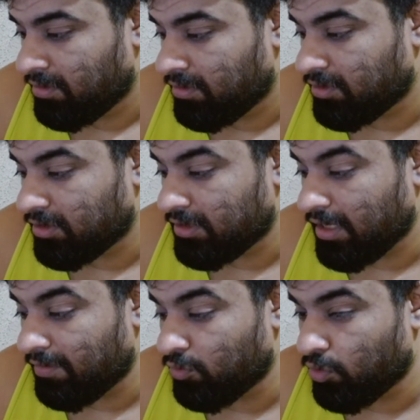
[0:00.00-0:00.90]
Just
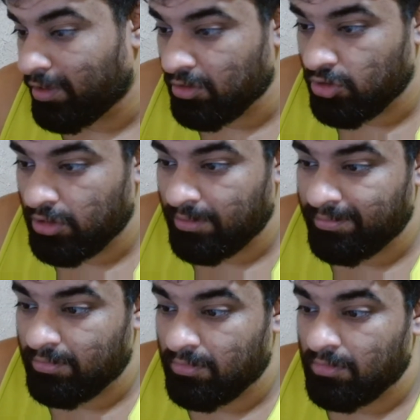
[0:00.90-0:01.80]
have no energy.
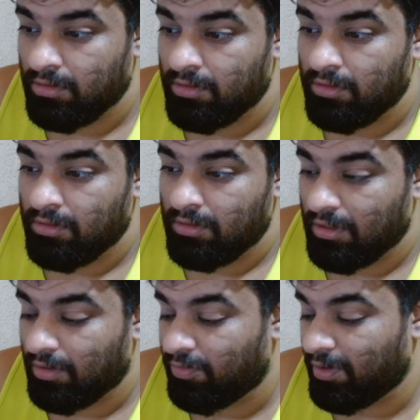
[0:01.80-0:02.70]

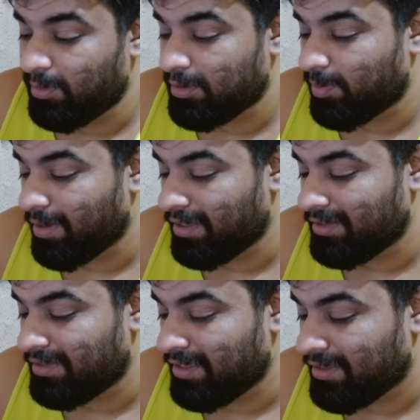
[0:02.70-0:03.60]
That famous man
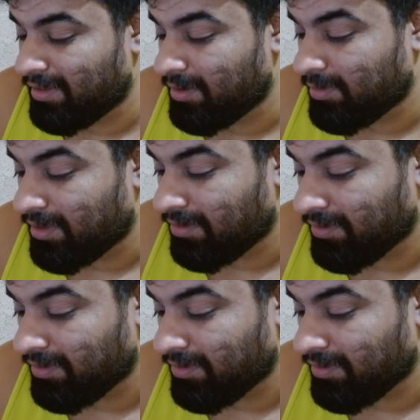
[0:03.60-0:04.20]
is Nathan himself.